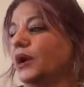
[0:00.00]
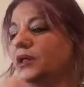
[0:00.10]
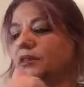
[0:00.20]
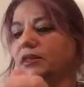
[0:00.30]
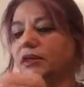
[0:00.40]

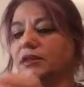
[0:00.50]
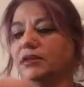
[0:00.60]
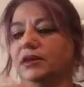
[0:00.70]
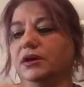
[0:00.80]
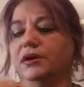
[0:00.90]
And
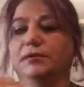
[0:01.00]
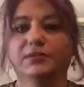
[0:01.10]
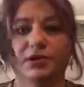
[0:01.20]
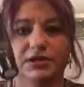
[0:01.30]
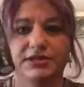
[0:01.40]
then I'm
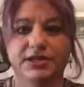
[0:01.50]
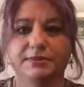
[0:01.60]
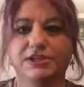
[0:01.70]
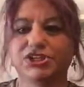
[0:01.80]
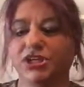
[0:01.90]
going to take
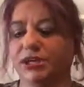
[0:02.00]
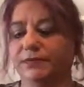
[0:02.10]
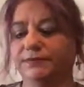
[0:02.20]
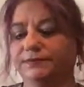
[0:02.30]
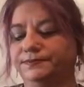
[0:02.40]
my gel,